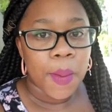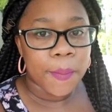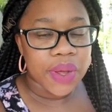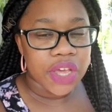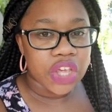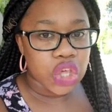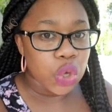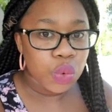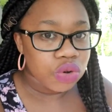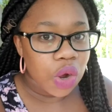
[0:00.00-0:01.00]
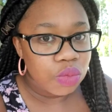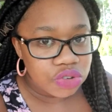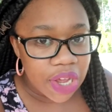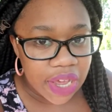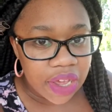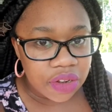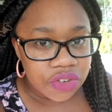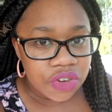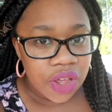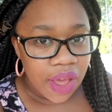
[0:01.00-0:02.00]
but you don't
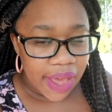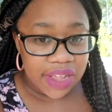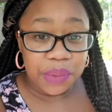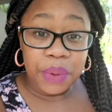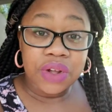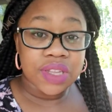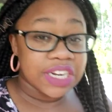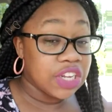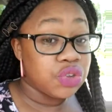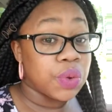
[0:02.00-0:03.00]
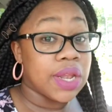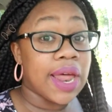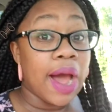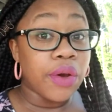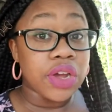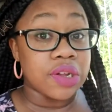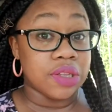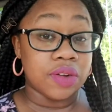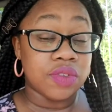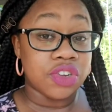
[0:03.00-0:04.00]
change as a person unless you allow
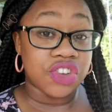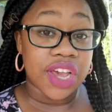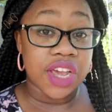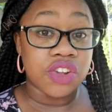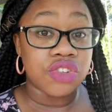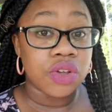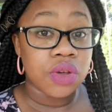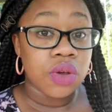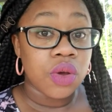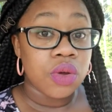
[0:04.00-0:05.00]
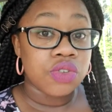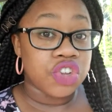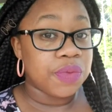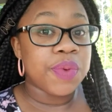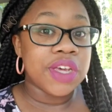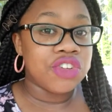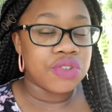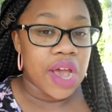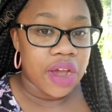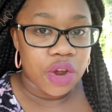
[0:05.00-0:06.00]
yourself to change just because you
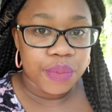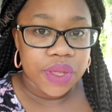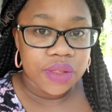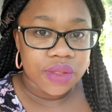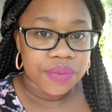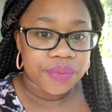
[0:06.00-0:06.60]
got herpes.